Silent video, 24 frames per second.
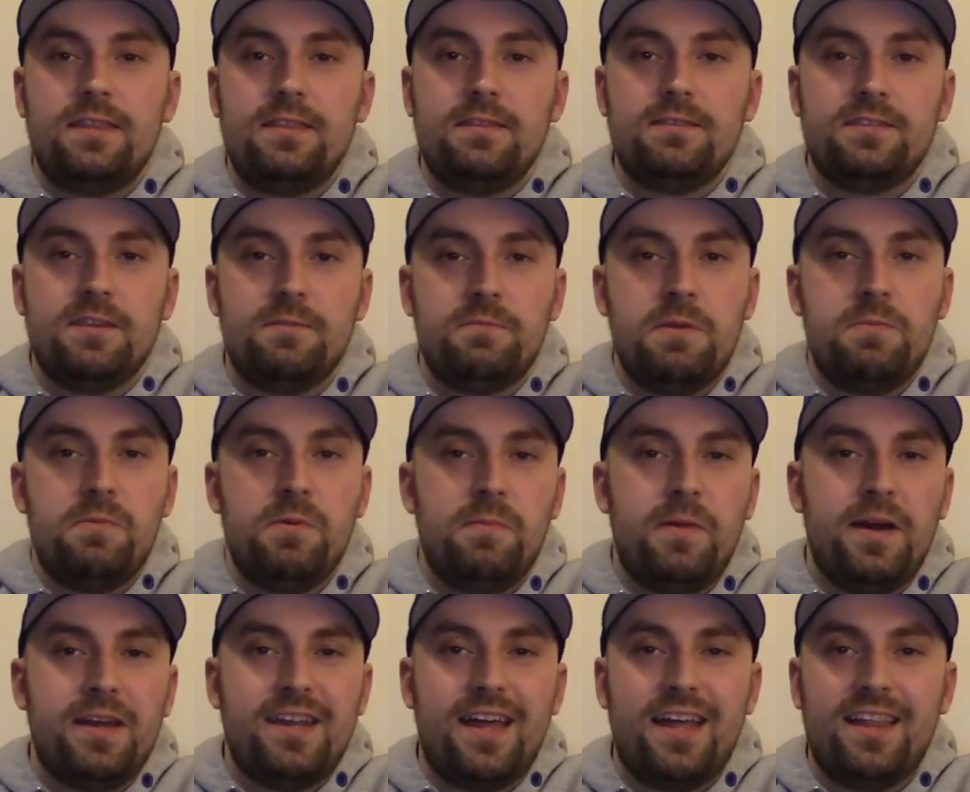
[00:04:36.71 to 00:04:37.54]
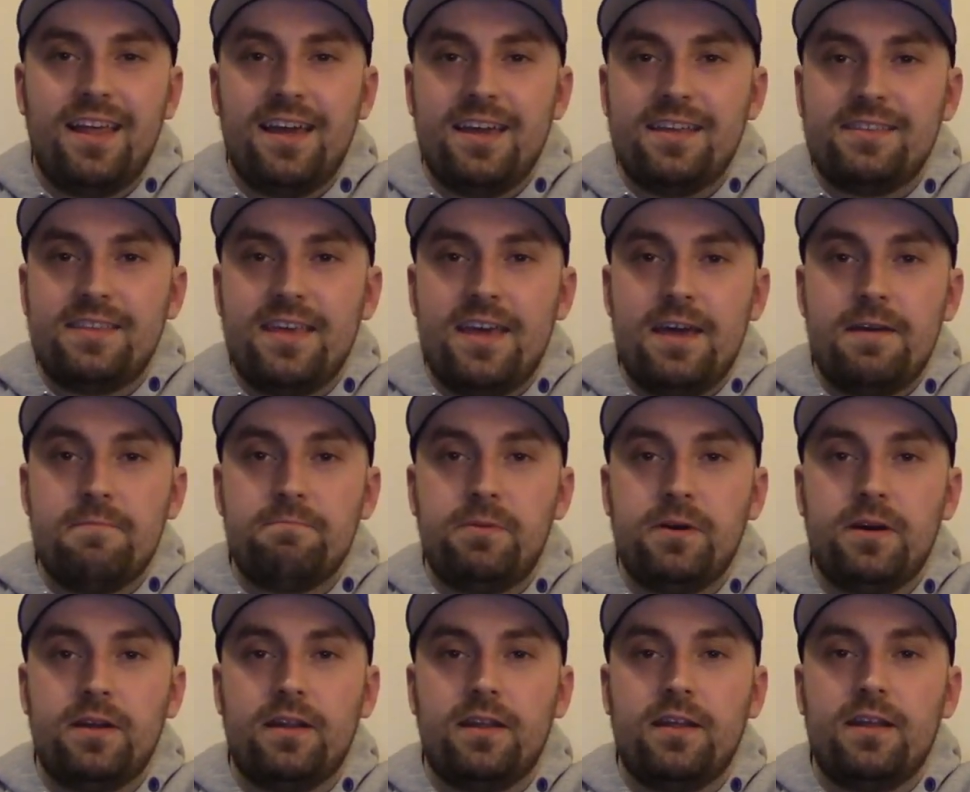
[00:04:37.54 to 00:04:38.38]
some people might not like that,
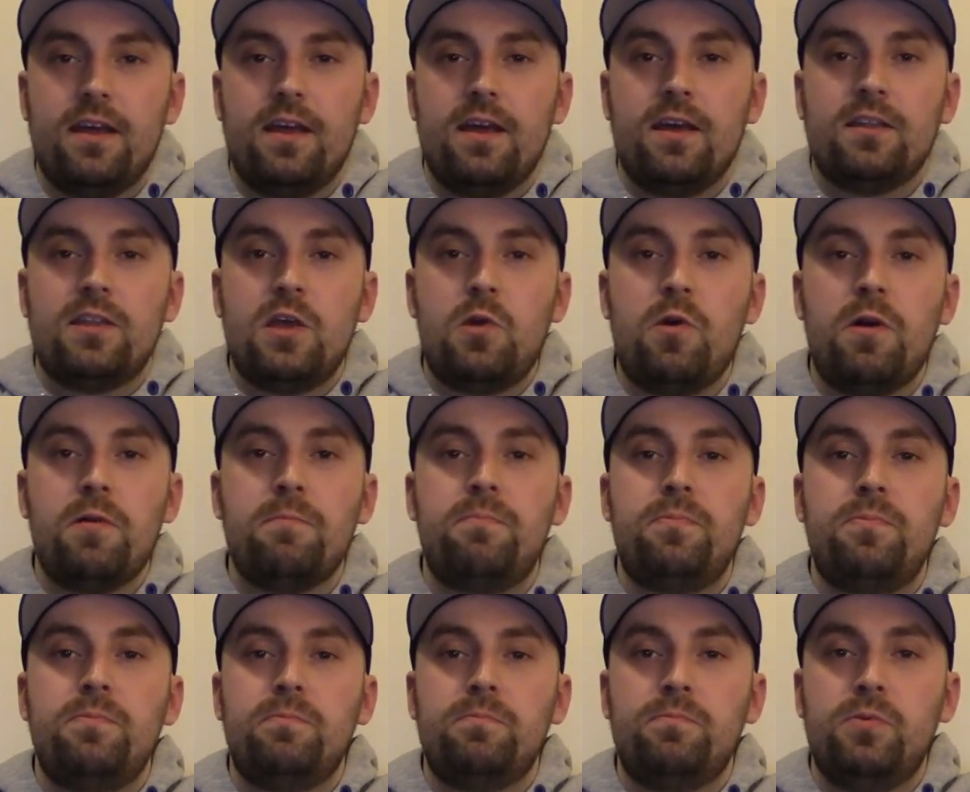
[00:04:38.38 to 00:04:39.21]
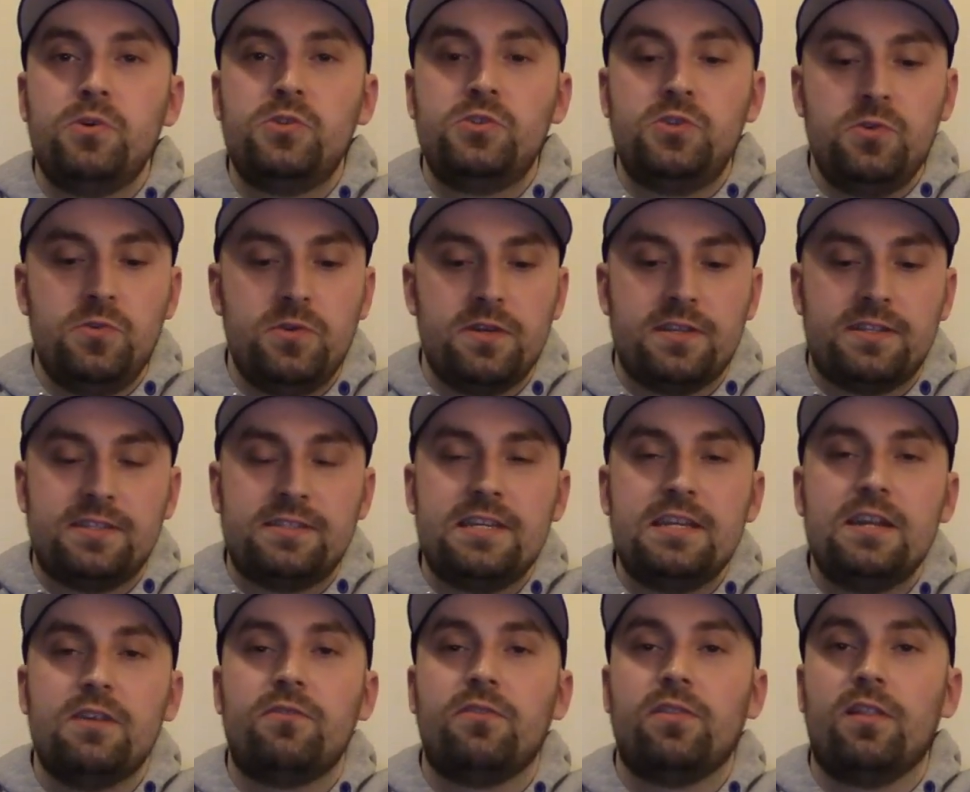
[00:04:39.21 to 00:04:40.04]
but they want to put you in a
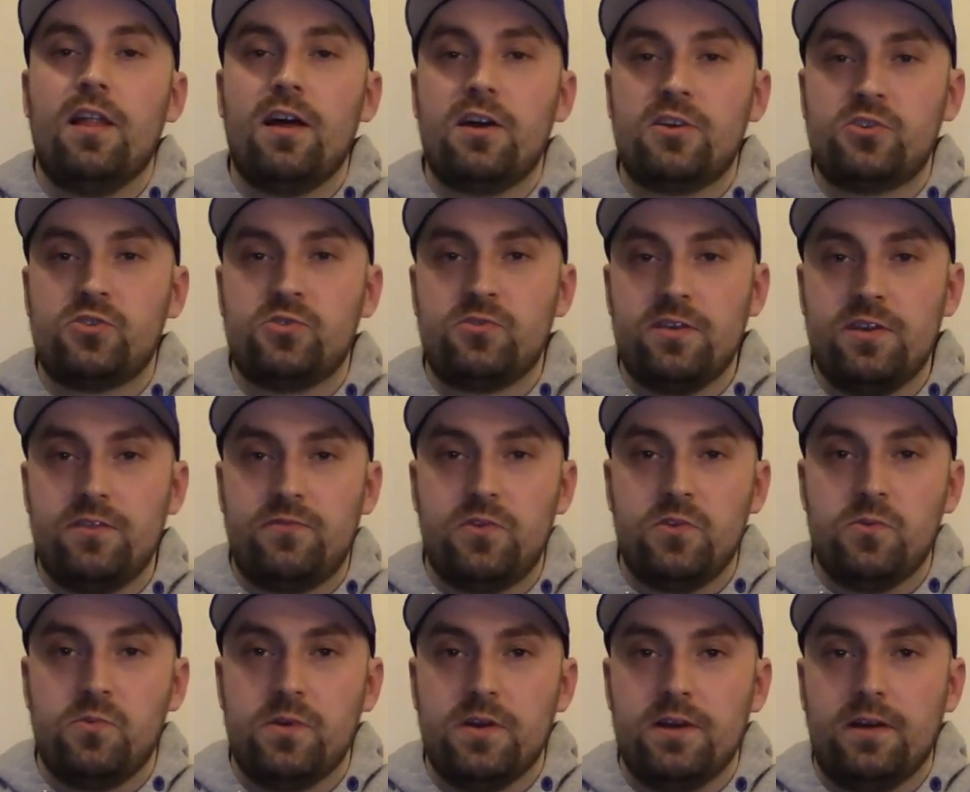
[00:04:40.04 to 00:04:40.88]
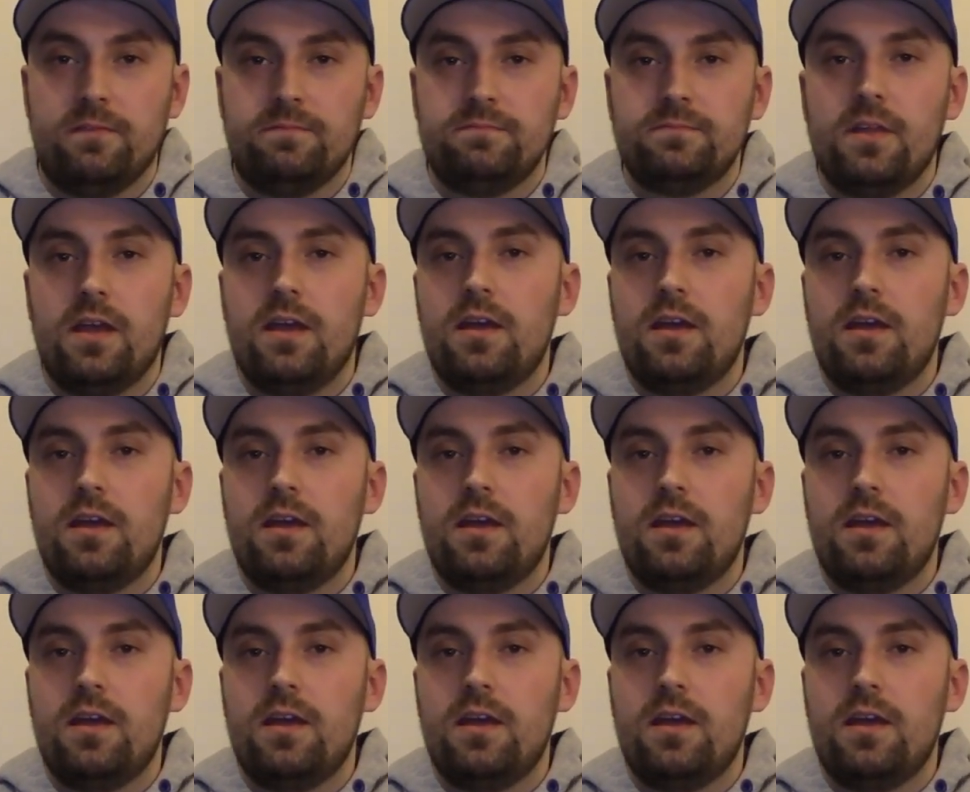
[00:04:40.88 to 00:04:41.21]
seat of luxury, if you will.